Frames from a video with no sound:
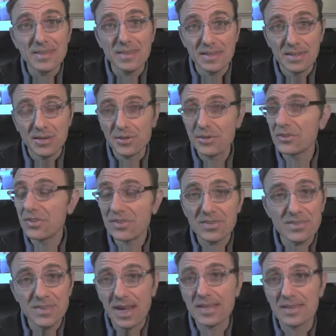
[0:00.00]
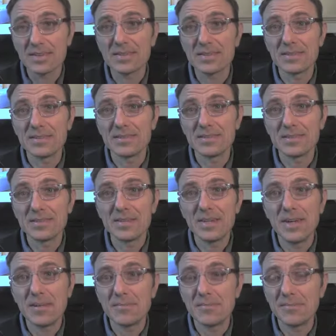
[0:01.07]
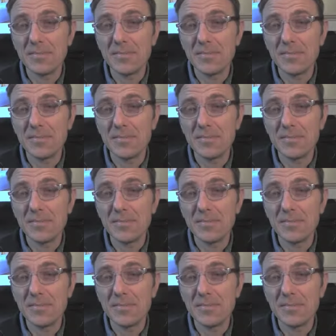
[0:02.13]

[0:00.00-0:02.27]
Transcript: You know, you just start it and